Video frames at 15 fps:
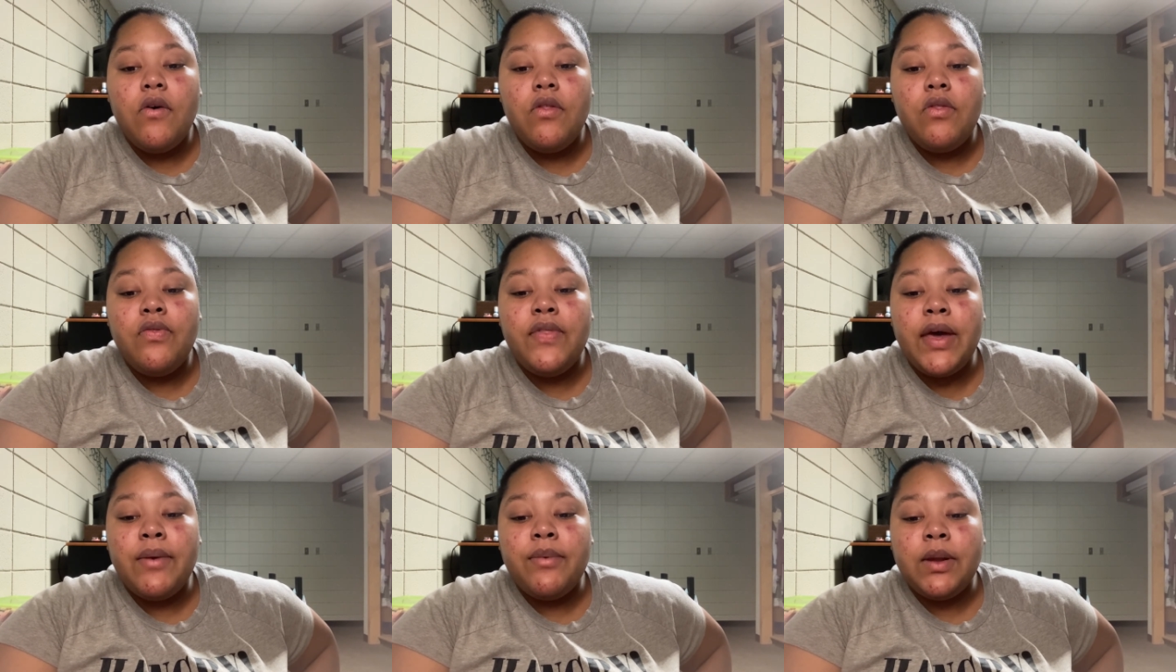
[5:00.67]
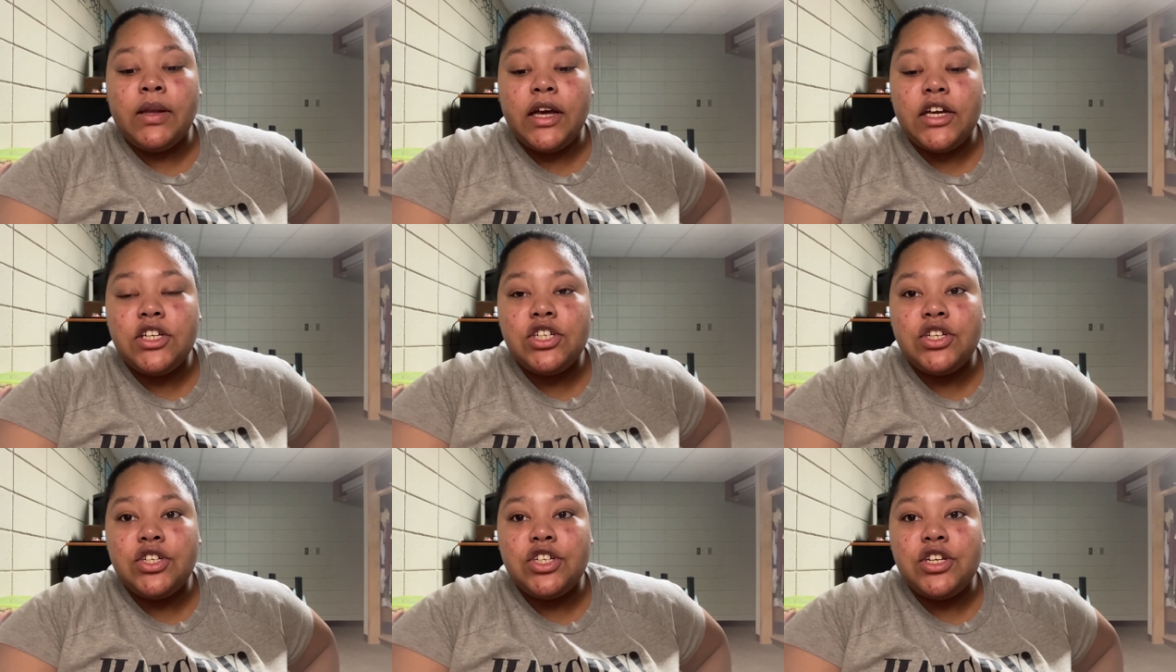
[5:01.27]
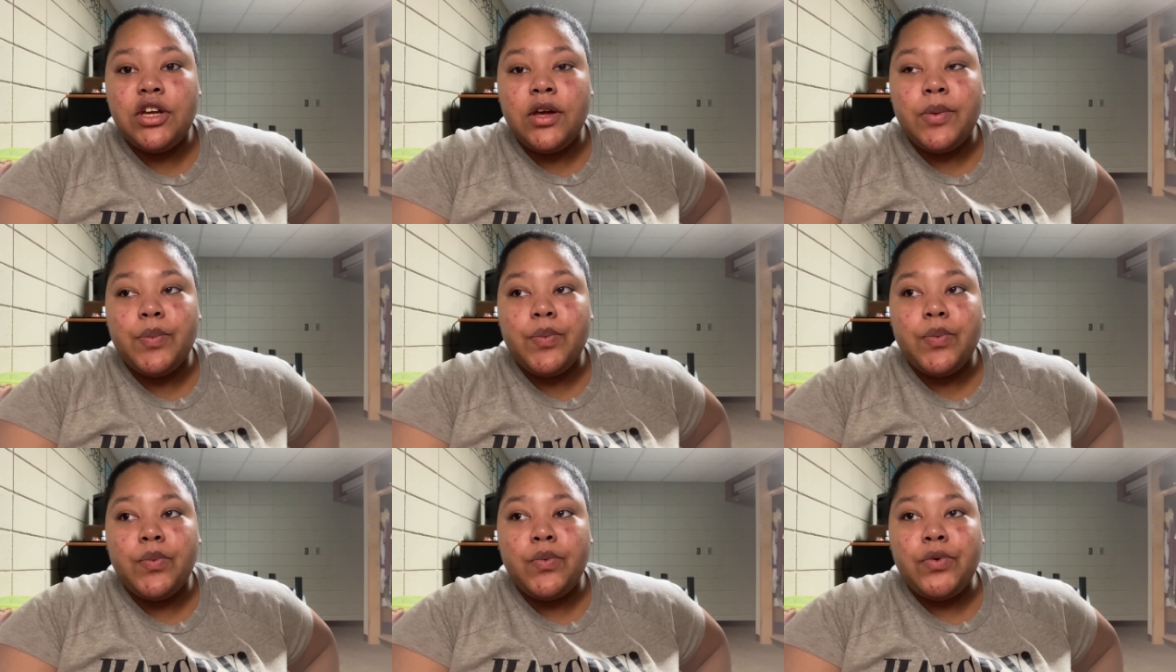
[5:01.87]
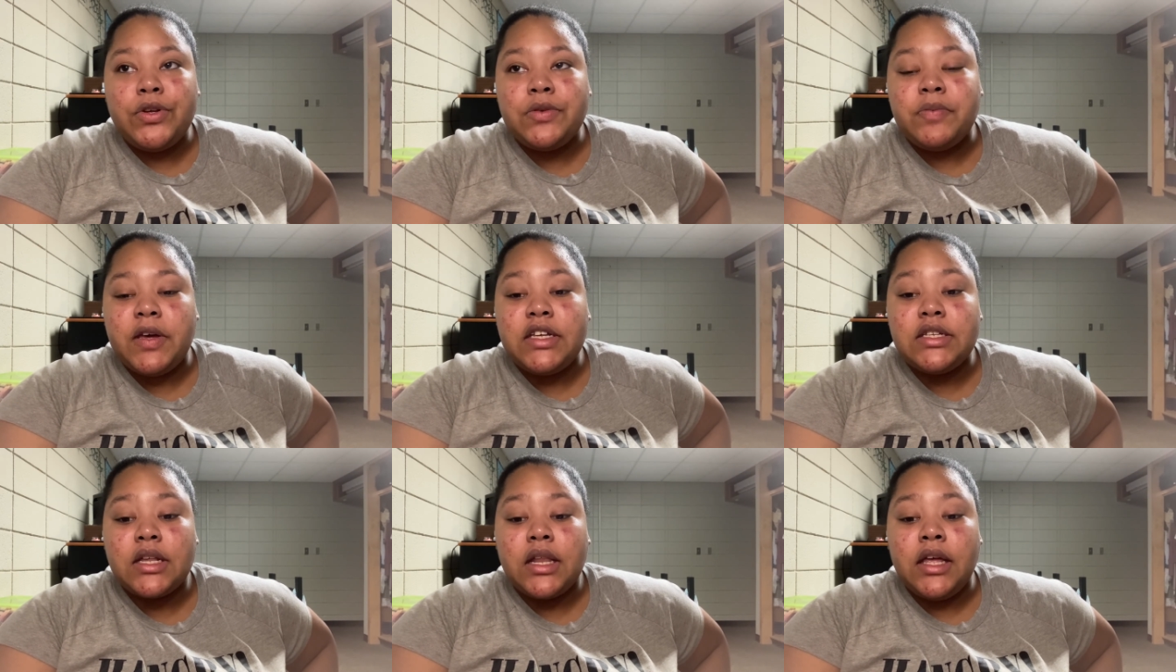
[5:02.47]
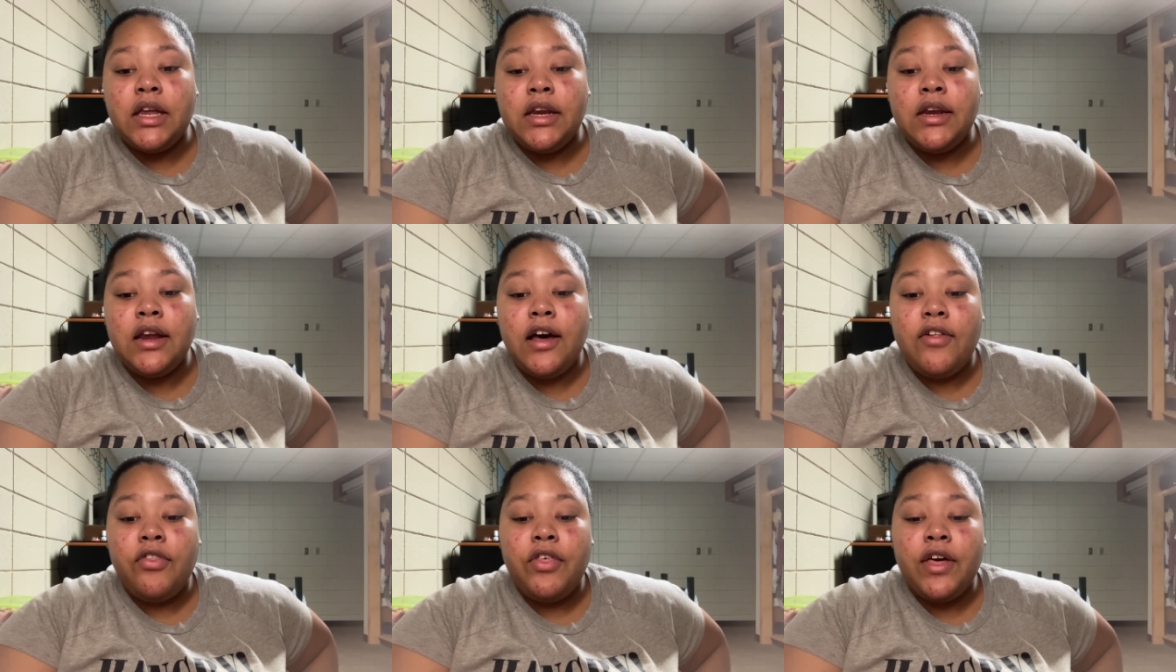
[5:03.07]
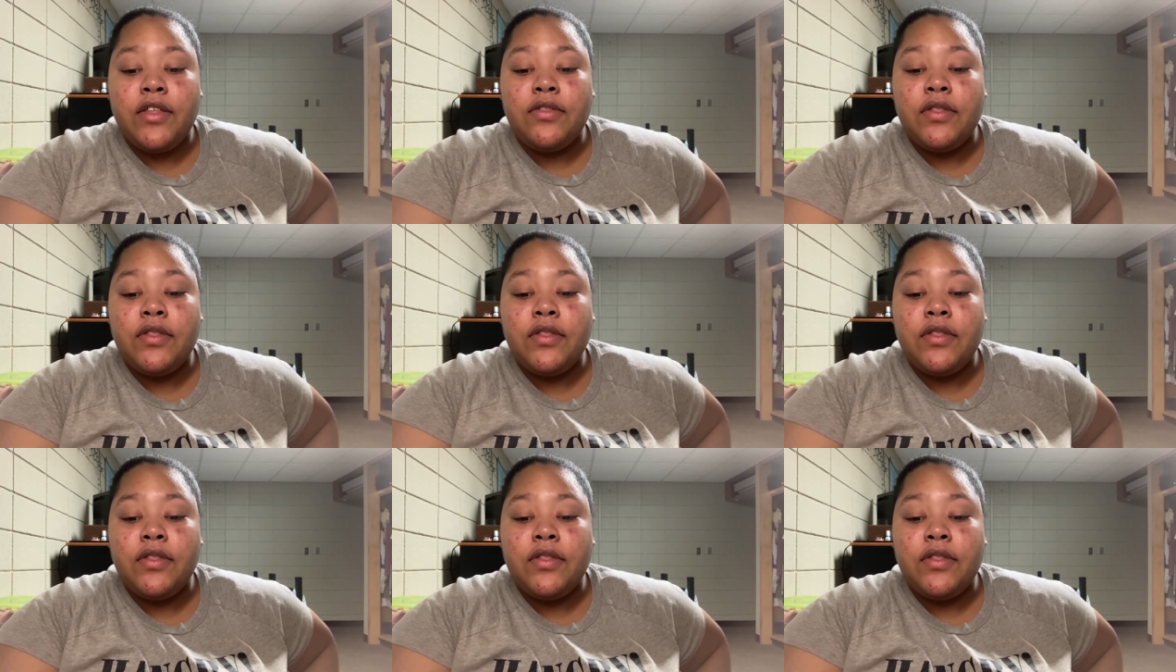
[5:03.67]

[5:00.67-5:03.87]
their relationship was basically nothing,